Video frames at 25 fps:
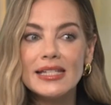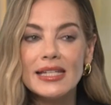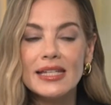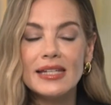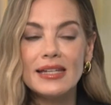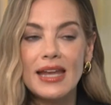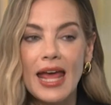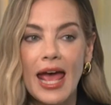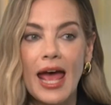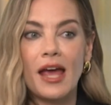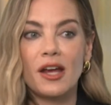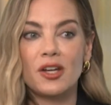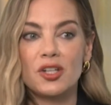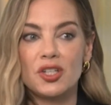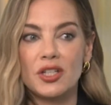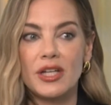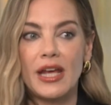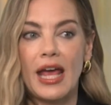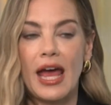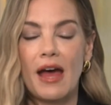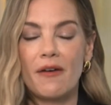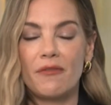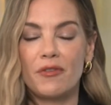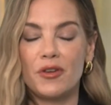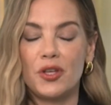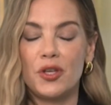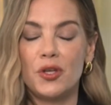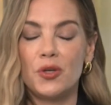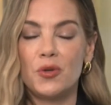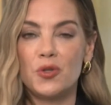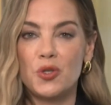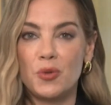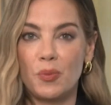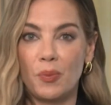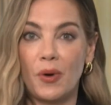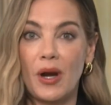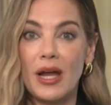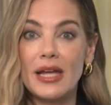didn't actually have a
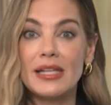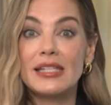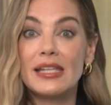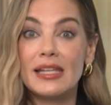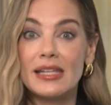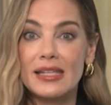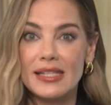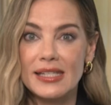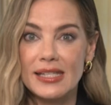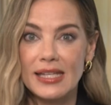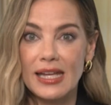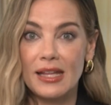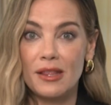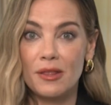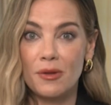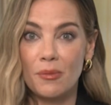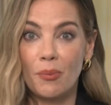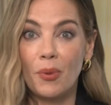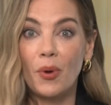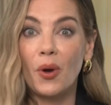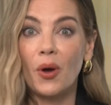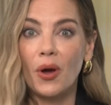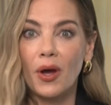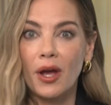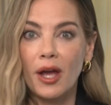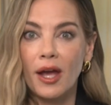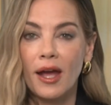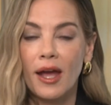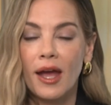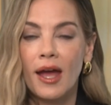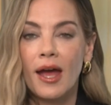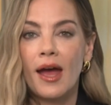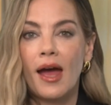huge presence in the book.